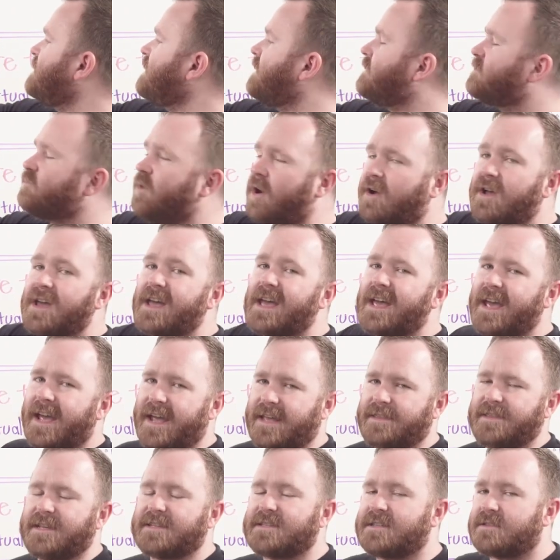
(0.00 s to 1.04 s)
thing as well,
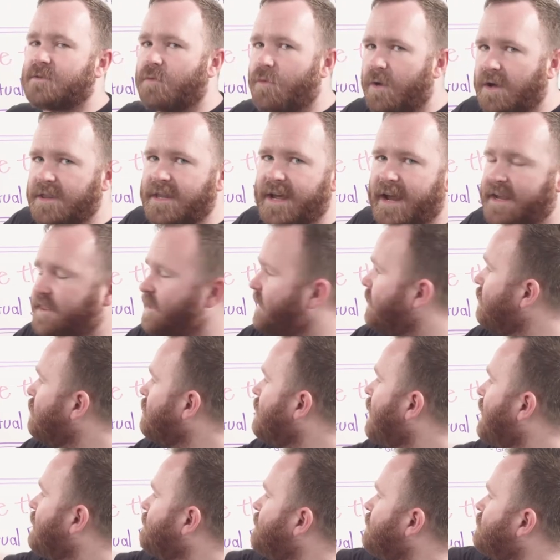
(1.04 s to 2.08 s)
and this is the one that I think a
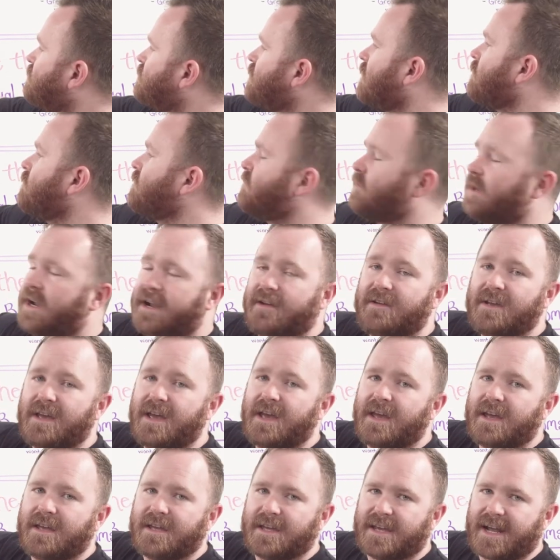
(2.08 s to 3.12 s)
lot of people struggle with right now.
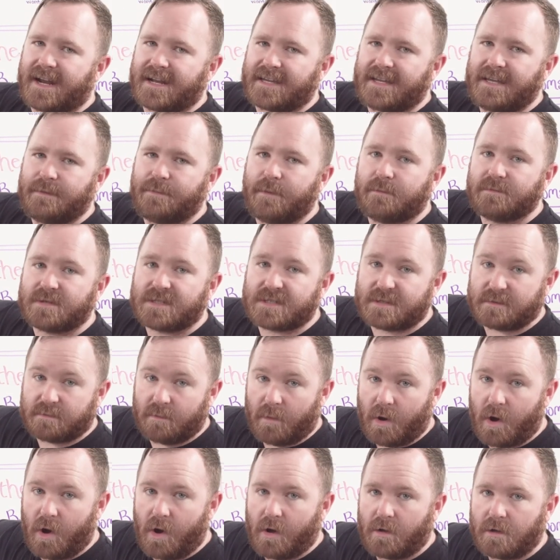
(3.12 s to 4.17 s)
You got to keep them
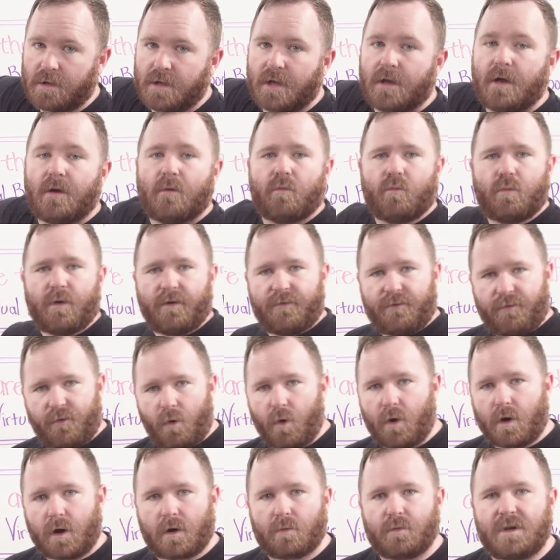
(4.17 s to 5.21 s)
small.
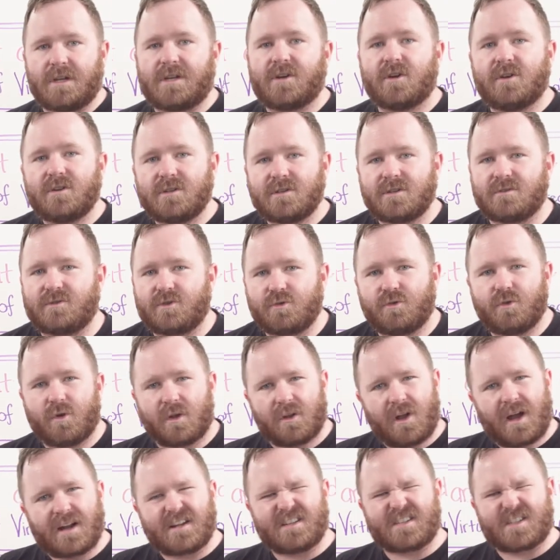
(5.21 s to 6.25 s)
Before we couldn't do a
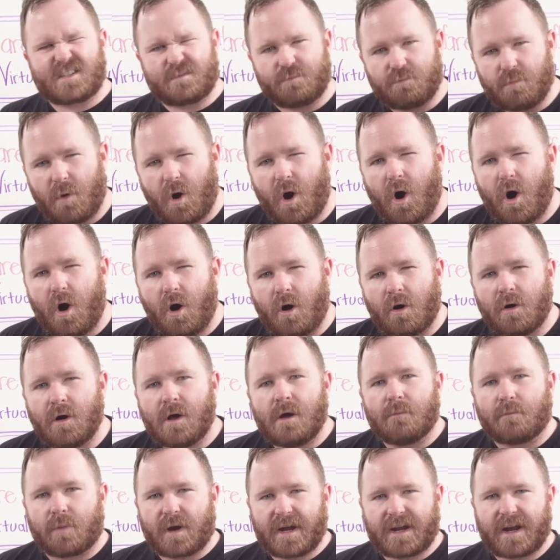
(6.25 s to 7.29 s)
lot of small
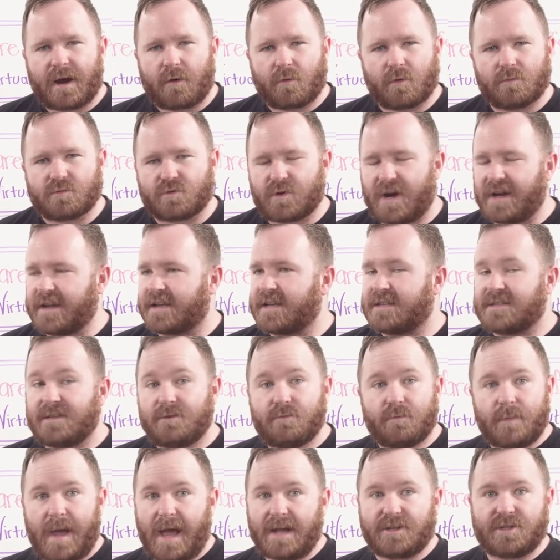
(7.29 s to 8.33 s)
breakout rooms, right? Because you
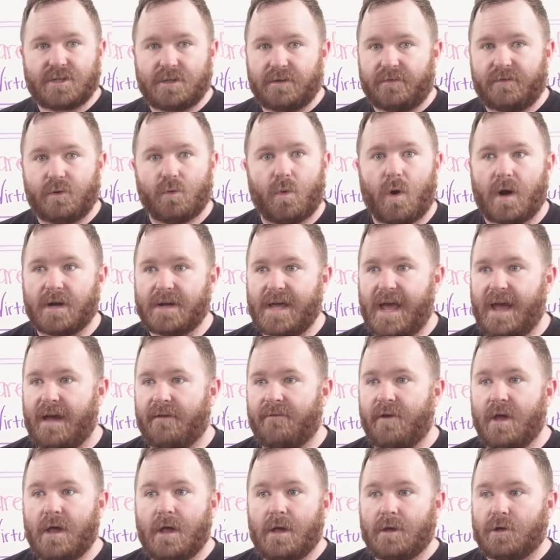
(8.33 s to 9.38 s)
imagine if you wanted to
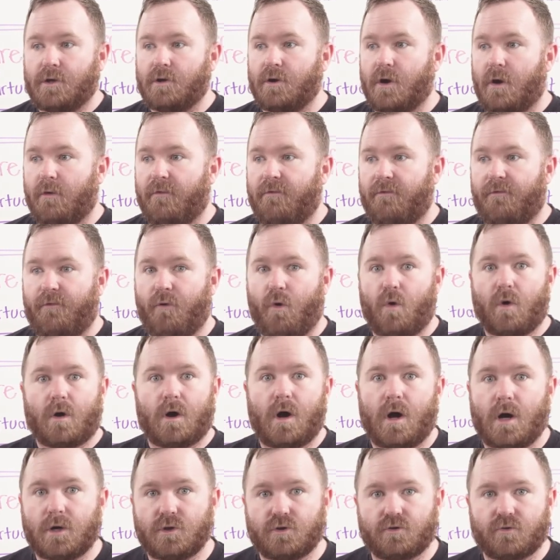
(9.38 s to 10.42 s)
have, you know,
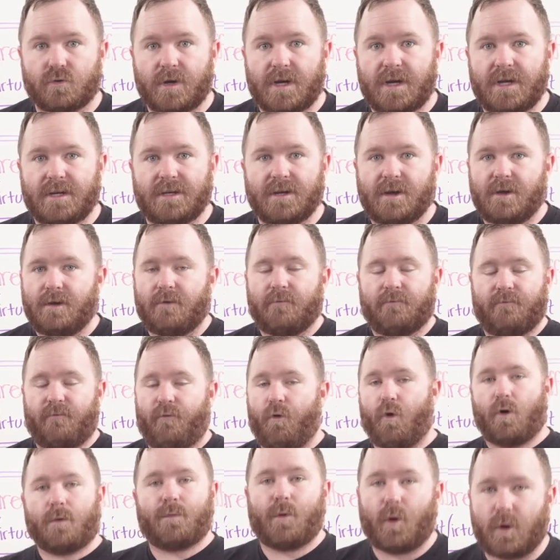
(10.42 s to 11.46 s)
400
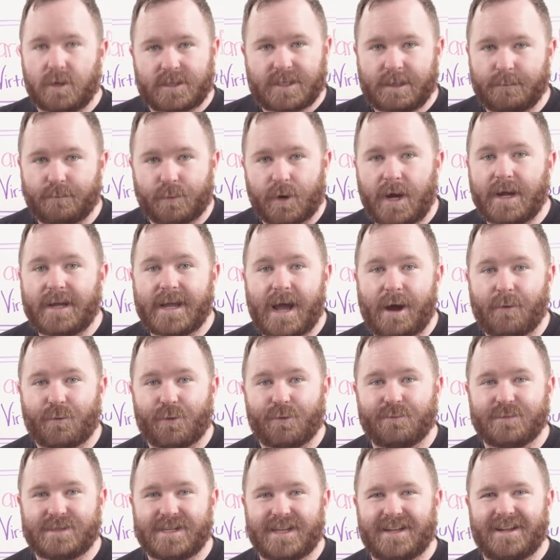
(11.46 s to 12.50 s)
four-person breakout
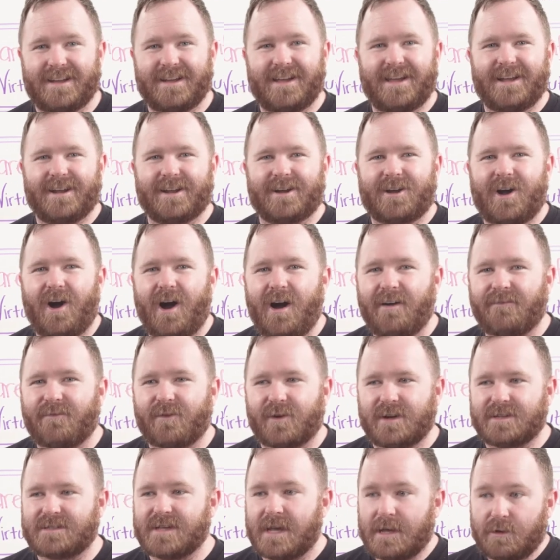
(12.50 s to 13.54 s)
rooms in a, in a
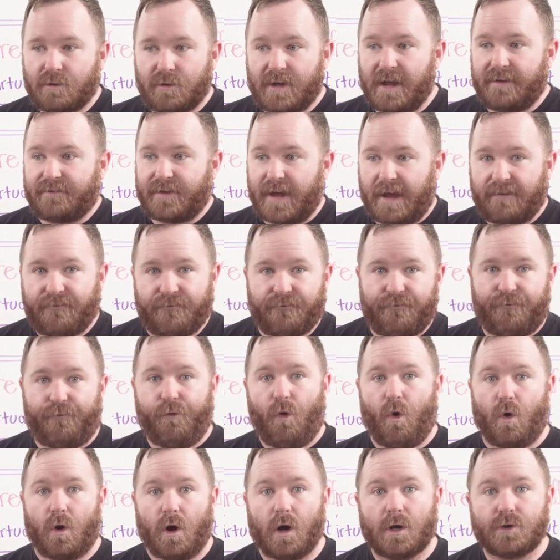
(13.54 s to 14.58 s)
conference, you'd have to have
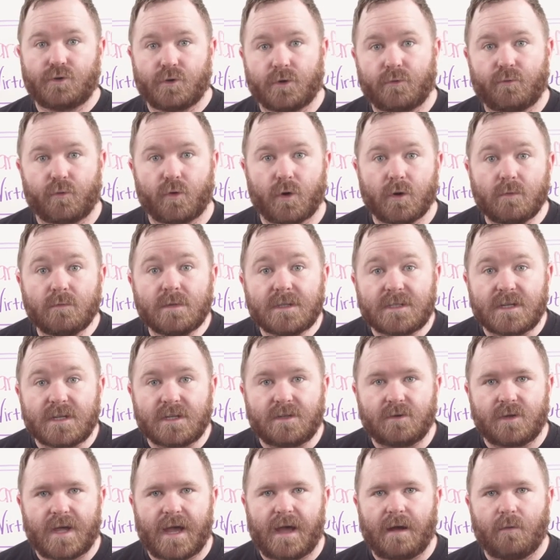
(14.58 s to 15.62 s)
400 rooms to
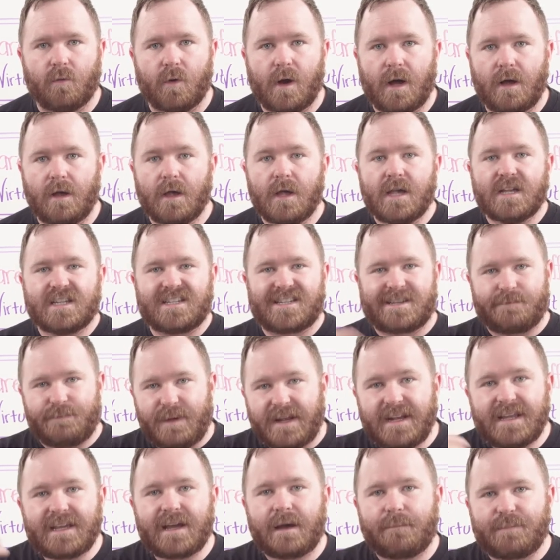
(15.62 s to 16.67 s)
do that. Well,
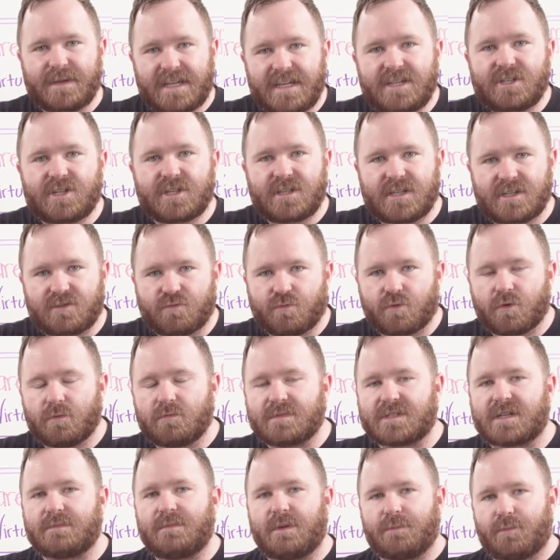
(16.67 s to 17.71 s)
spinning up each of these
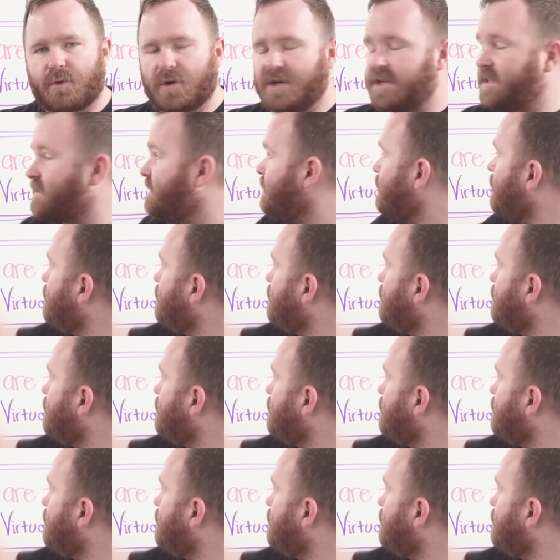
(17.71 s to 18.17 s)
rooms can be pretty easy,